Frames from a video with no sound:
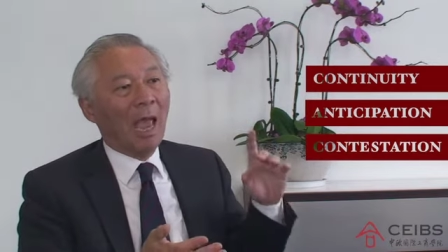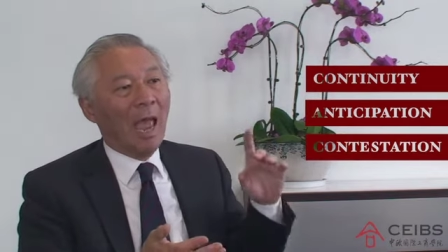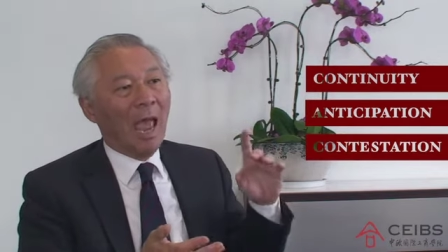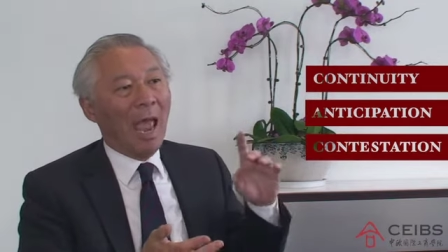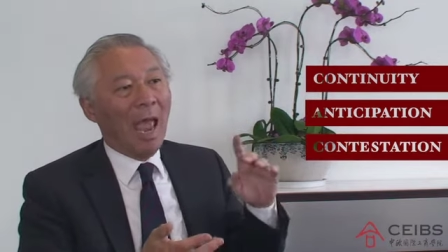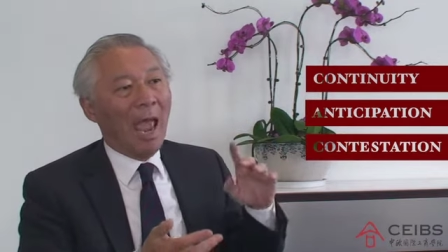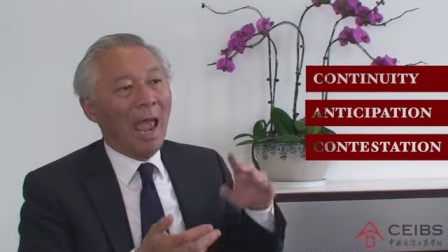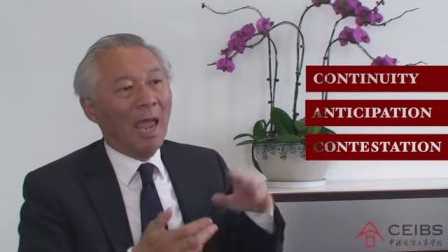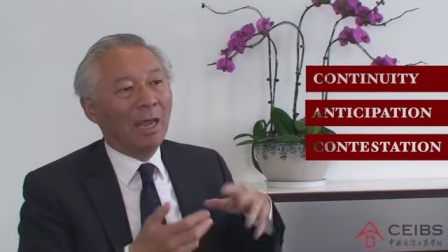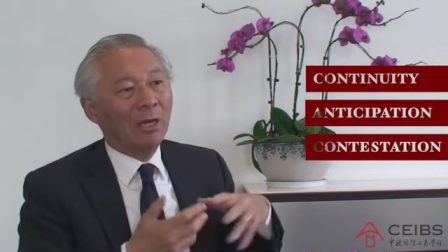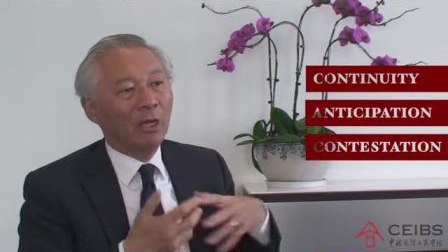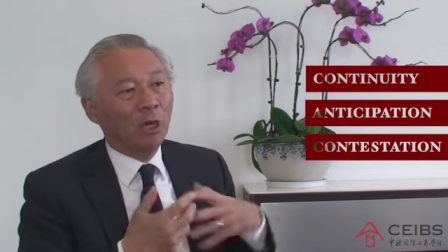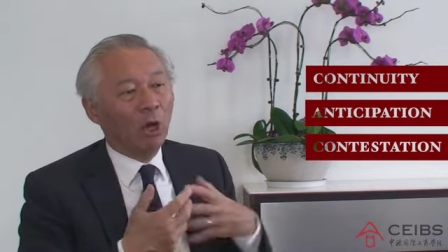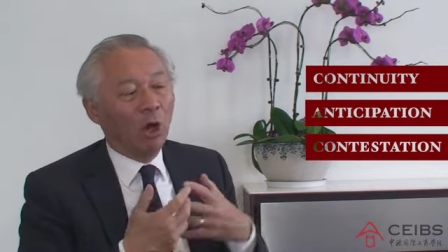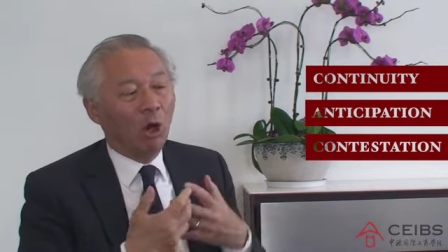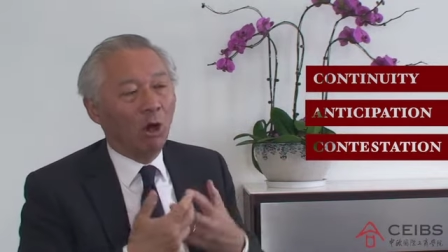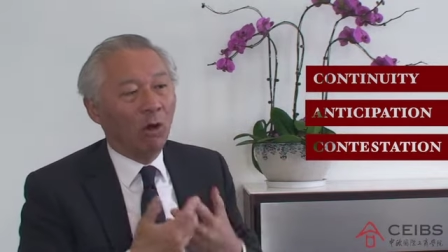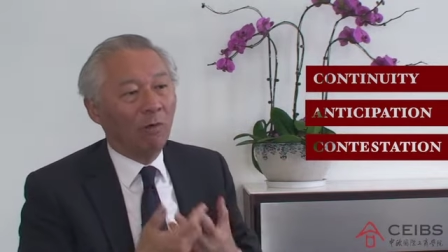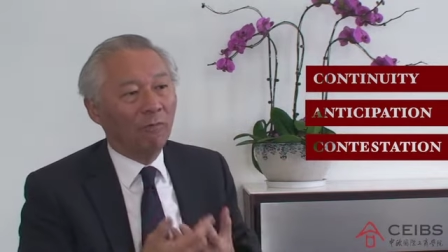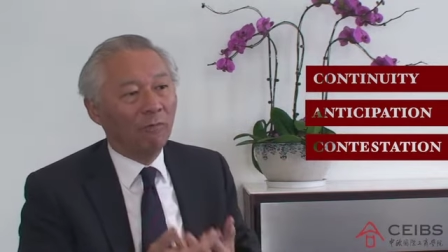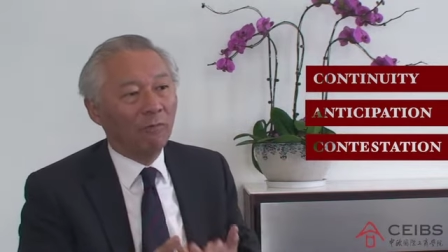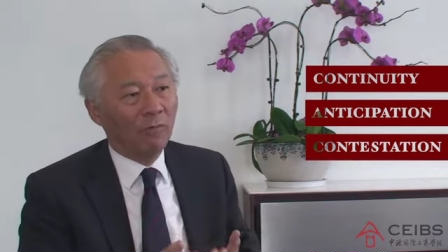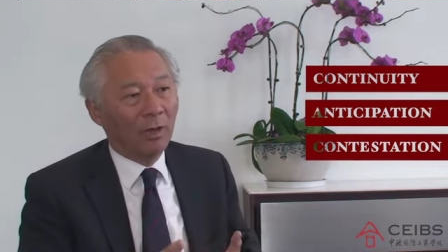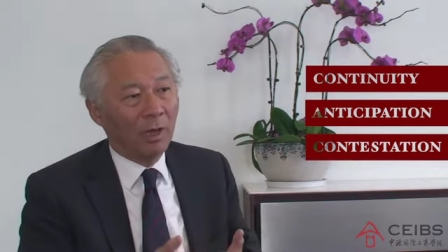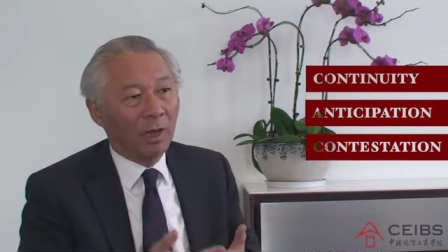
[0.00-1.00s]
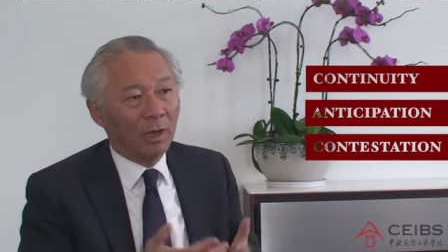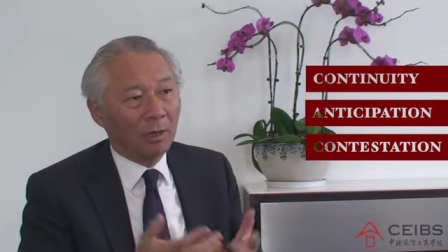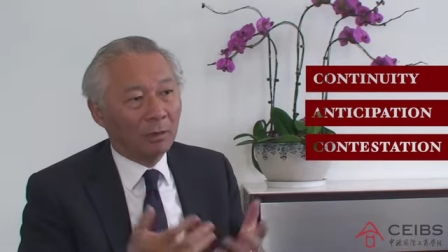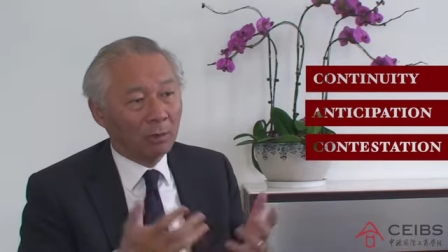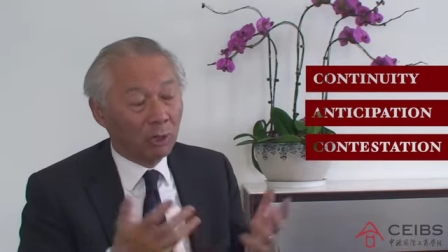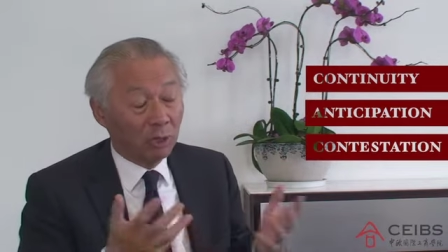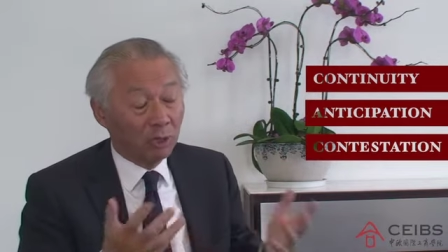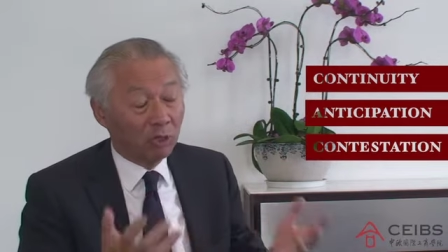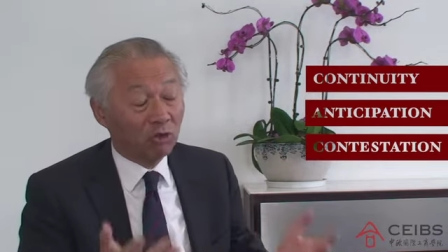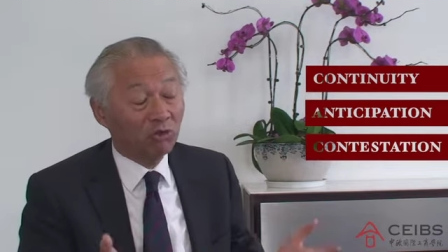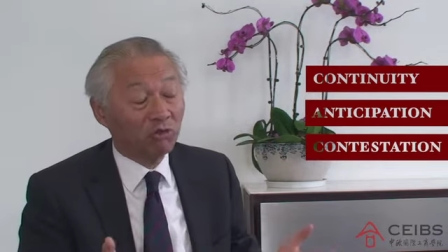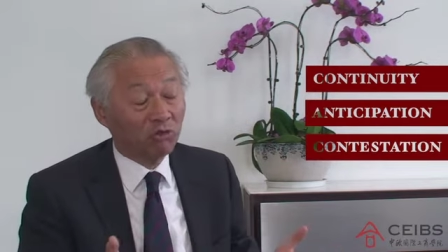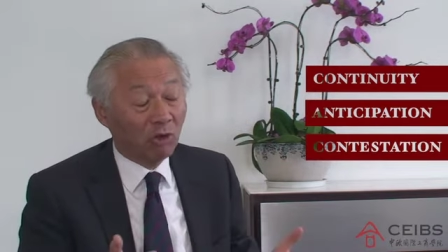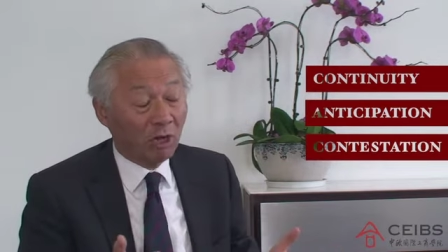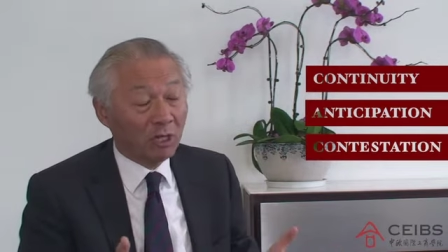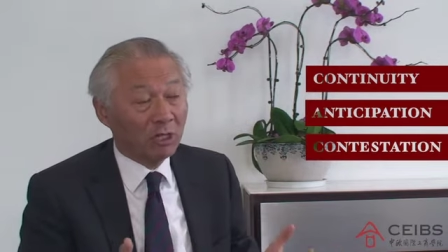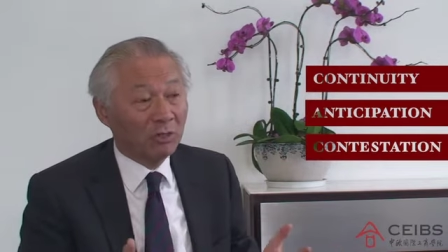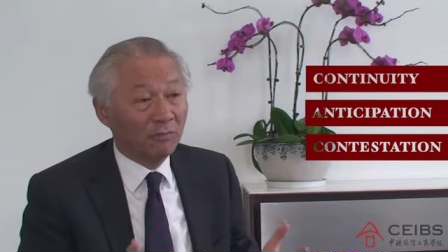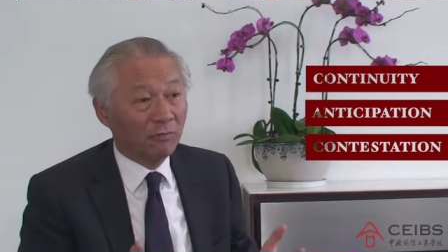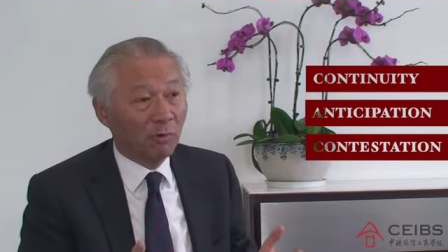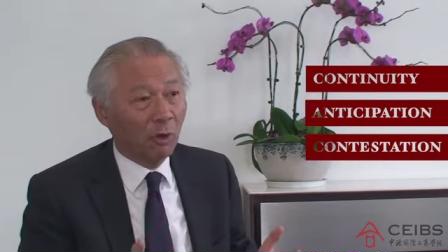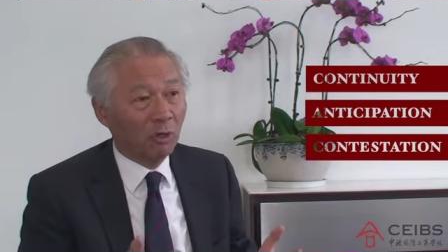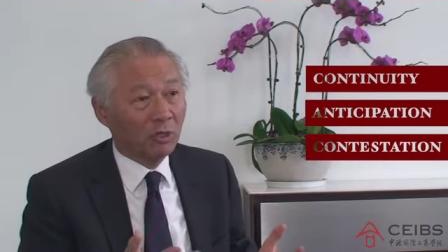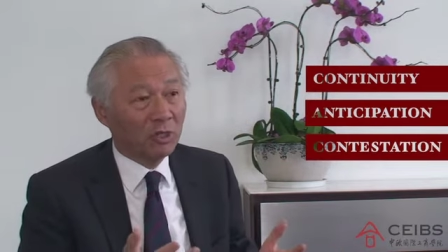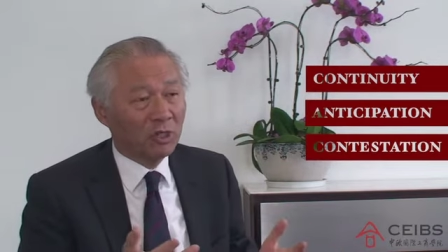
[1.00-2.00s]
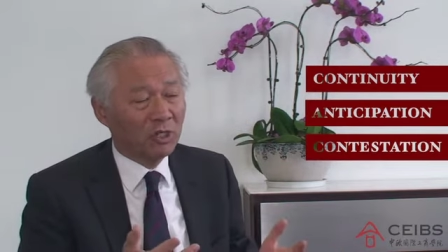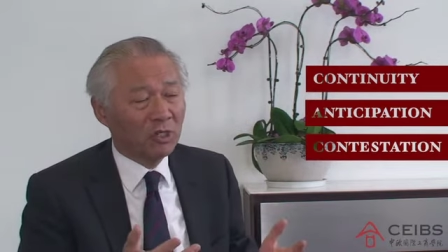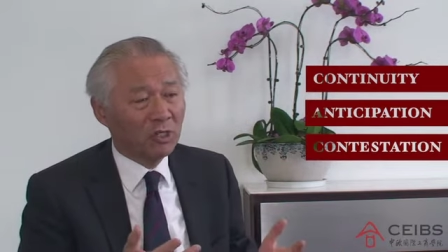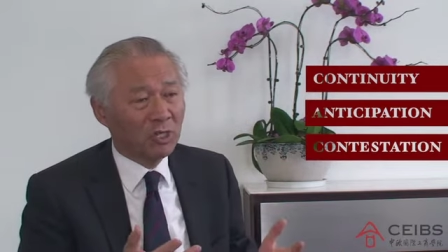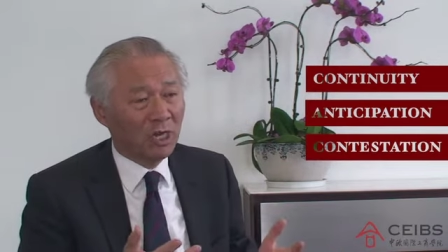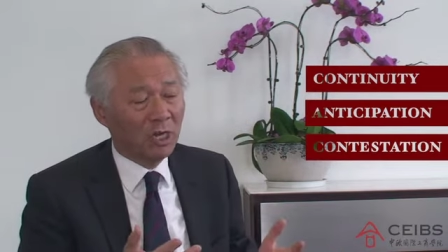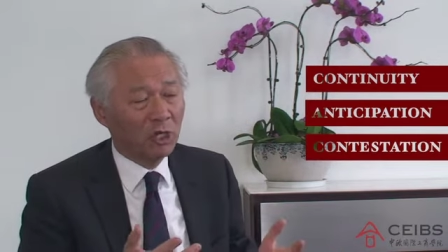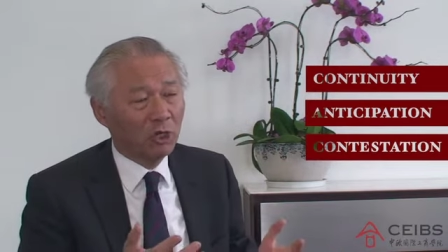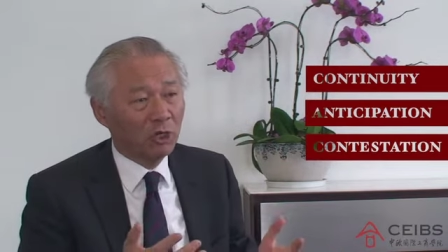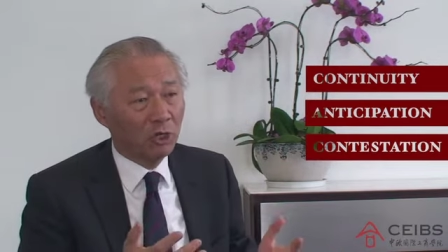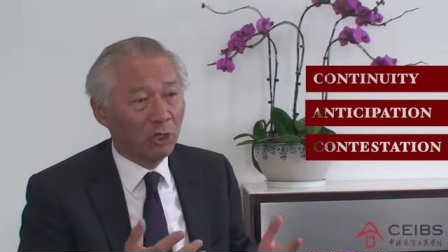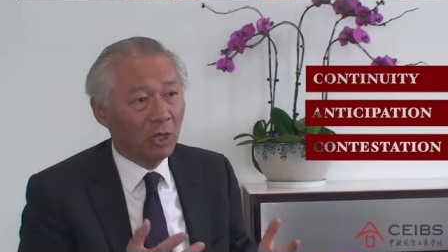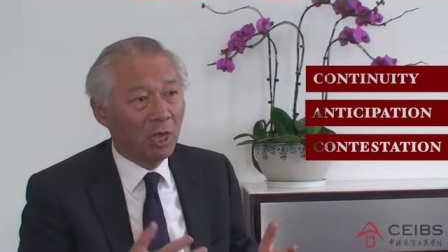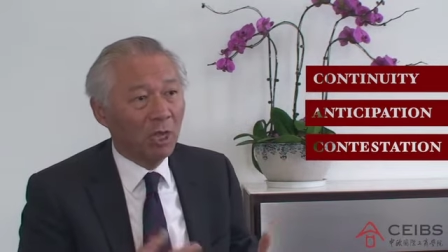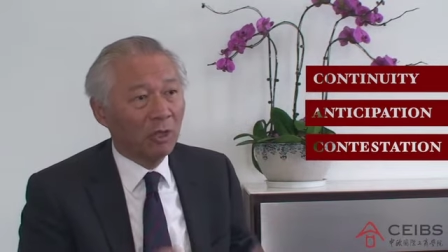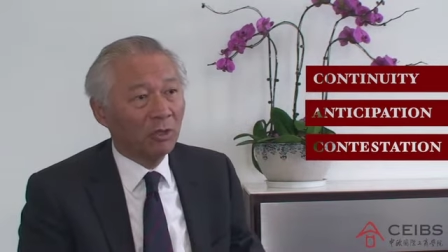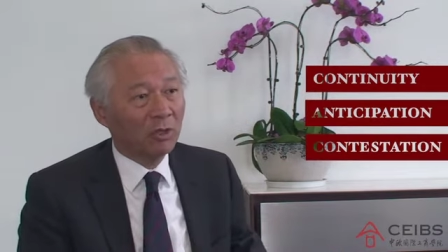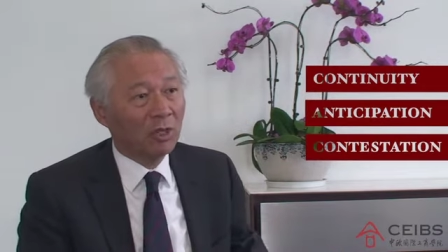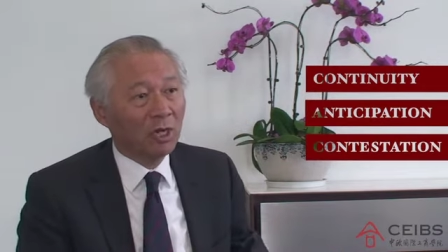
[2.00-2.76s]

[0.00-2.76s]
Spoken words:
and of constructive contestation